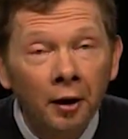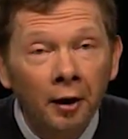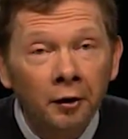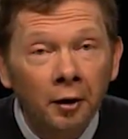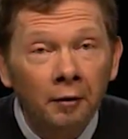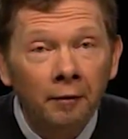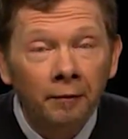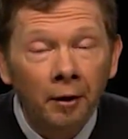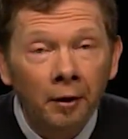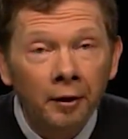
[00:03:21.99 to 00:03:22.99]
And in
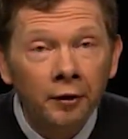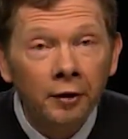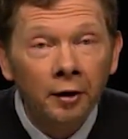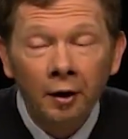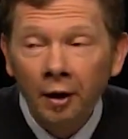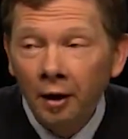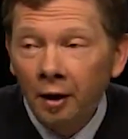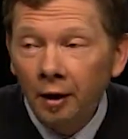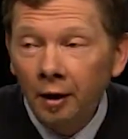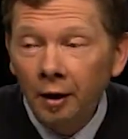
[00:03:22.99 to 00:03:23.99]
reverse,
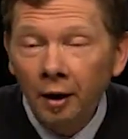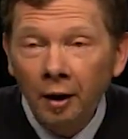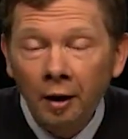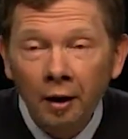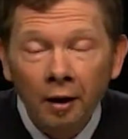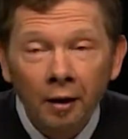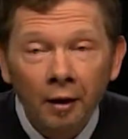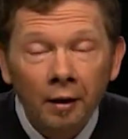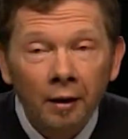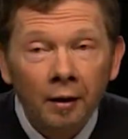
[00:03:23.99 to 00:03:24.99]
uh,
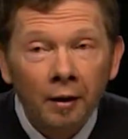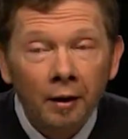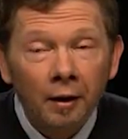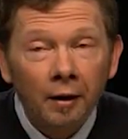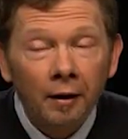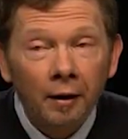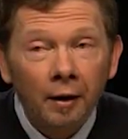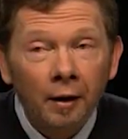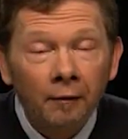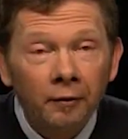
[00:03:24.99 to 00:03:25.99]

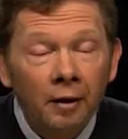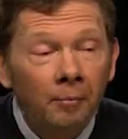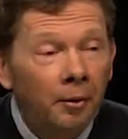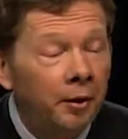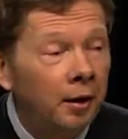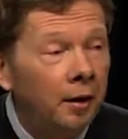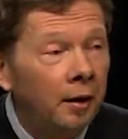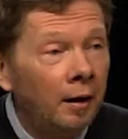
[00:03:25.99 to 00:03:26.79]
if somebody